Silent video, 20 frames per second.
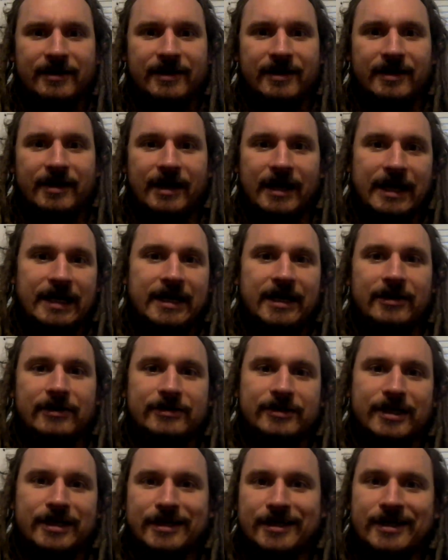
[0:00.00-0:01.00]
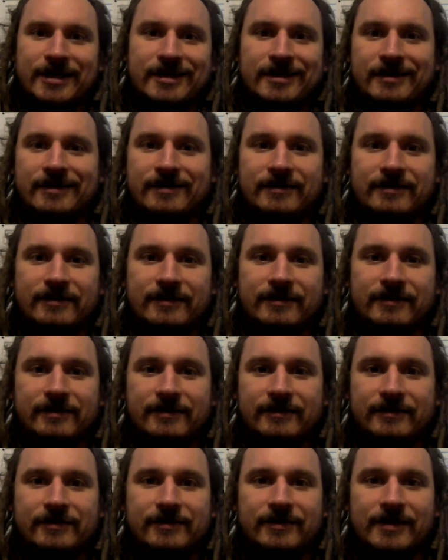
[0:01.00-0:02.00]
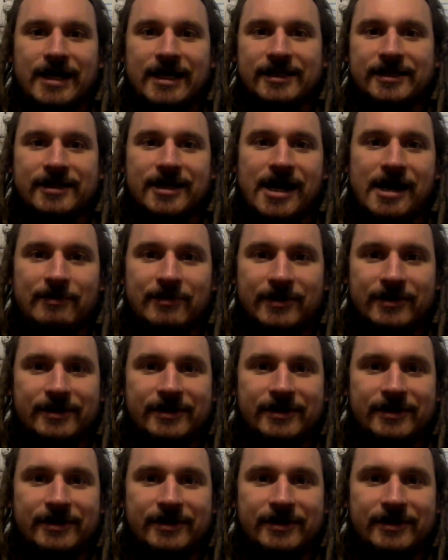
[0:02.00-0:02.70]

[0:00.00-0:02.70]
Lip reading: And I was like, "Yeah, it was the last copy."